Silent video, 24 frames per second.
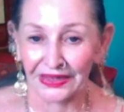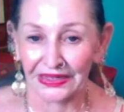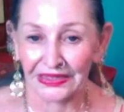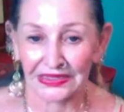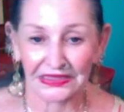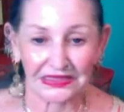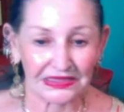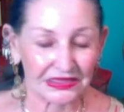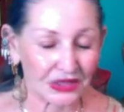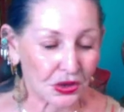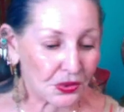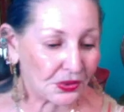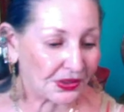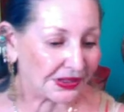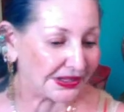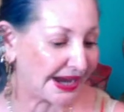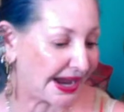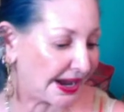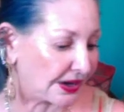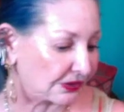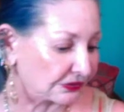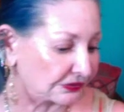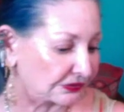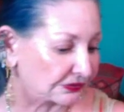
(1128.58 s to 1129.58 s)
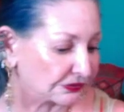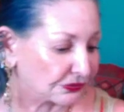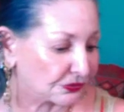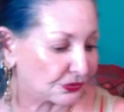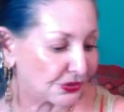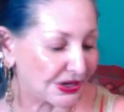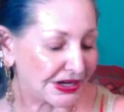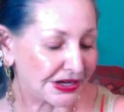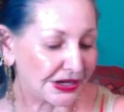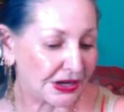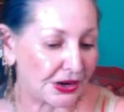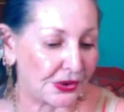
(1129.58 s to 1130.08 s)
He's going down.
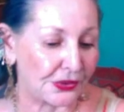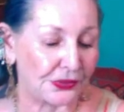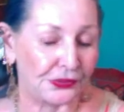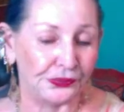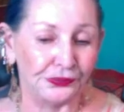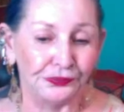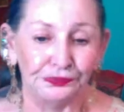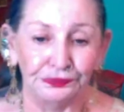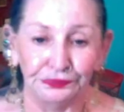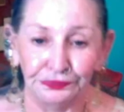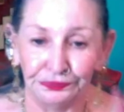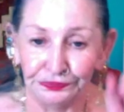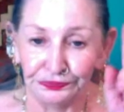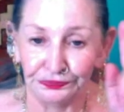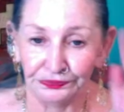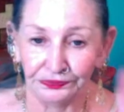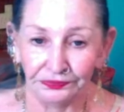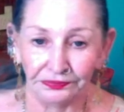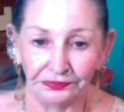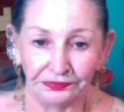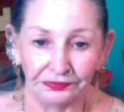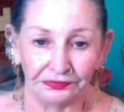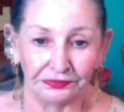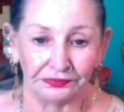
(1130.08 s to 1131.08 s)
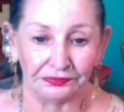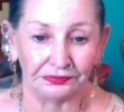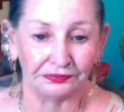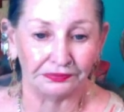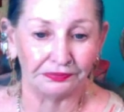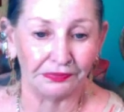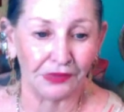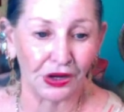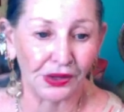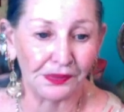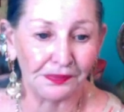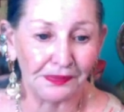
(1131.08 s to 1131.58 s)
Rico.
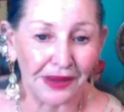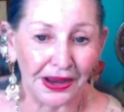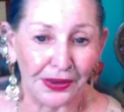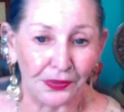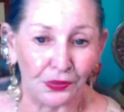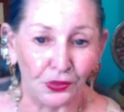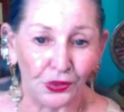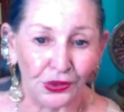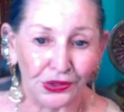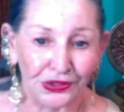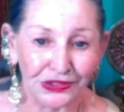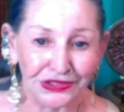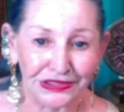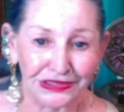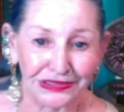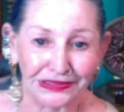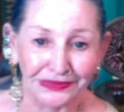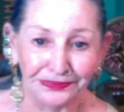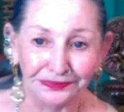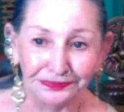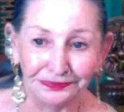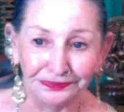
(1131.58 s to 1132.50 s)
Mark my words.